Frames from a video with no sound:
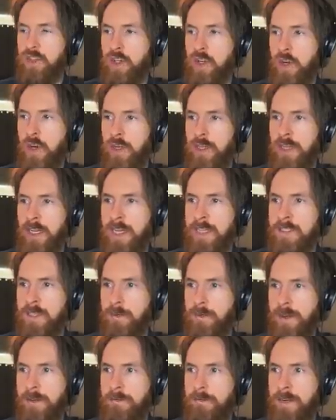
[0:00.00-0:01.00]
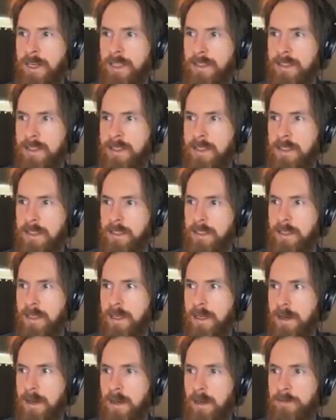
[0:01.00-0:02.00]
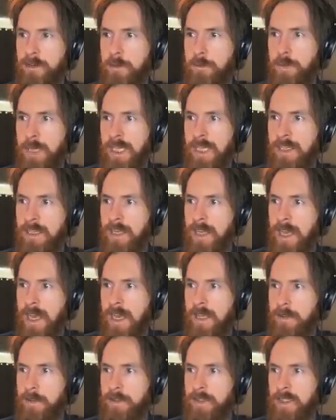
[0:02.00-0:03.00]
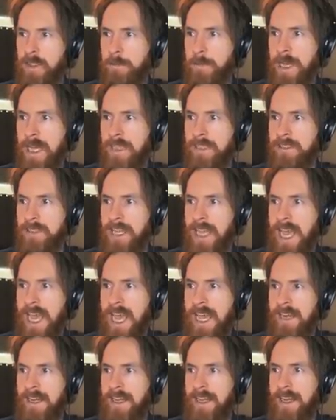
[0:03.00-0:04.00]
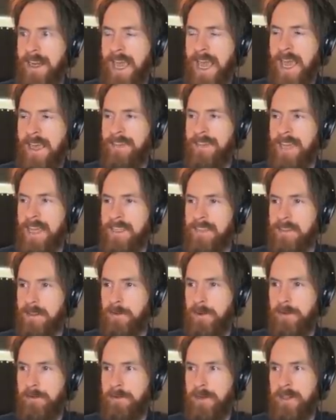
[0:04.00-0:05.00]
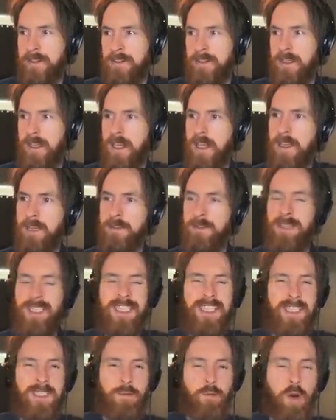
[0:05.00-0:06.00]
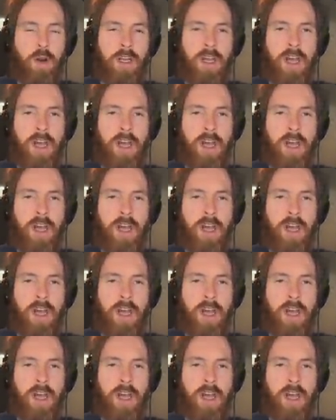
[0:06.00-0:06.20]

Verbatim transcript: shirt as a reference of the bead and using the man's hand and head as the reference. So this is more